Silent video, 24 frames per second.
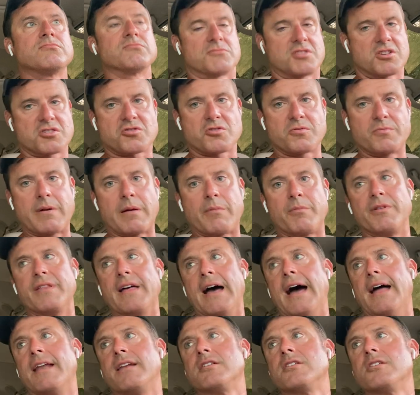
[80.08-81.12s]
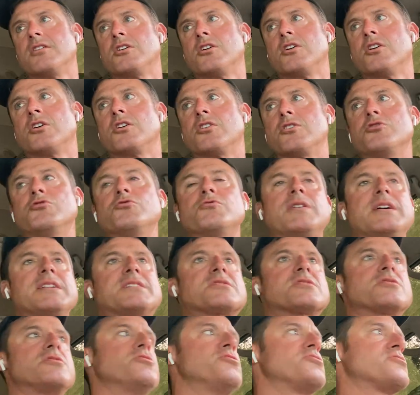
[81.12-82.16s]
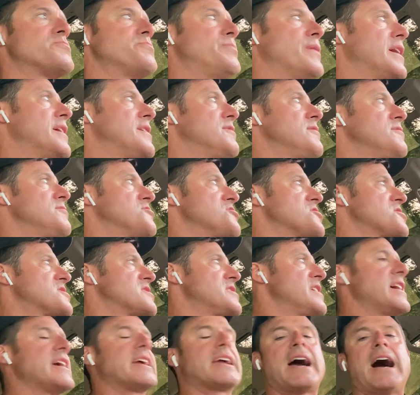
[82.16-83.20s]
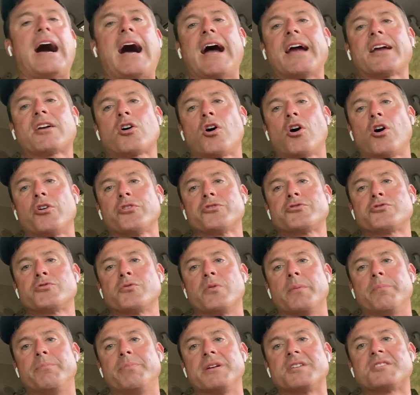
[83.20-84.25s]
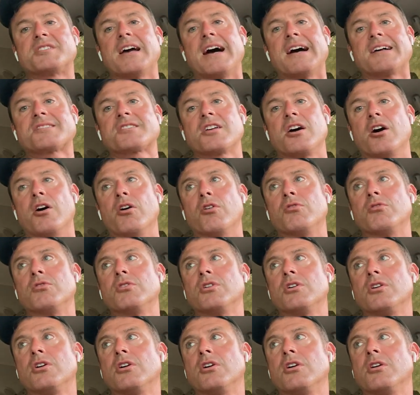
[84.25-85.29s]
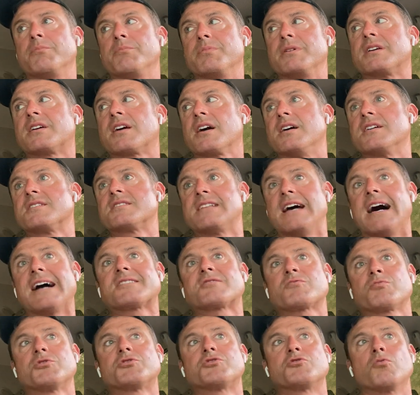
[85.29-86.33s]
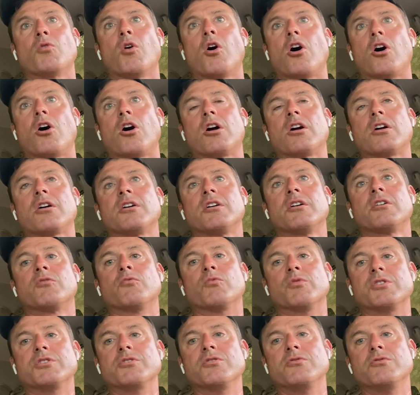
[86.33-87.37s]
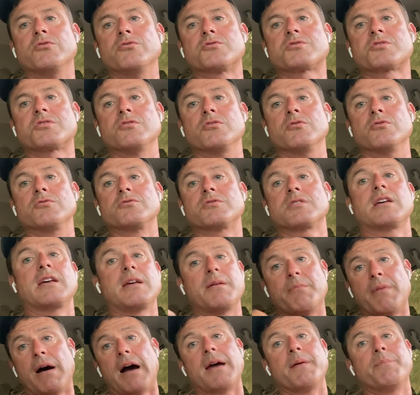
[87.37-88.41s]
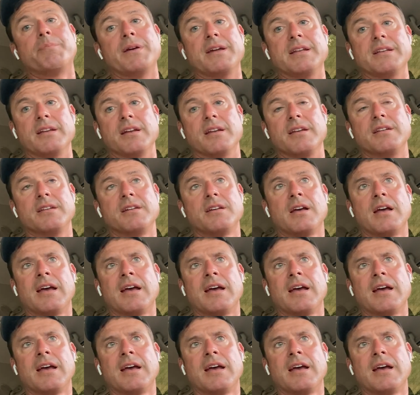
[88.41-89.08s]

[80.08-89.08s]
Just remember that. You hit snooze button, just think I called you a bitch ass hoe, because that's what you are when you use snooze, in my opinion.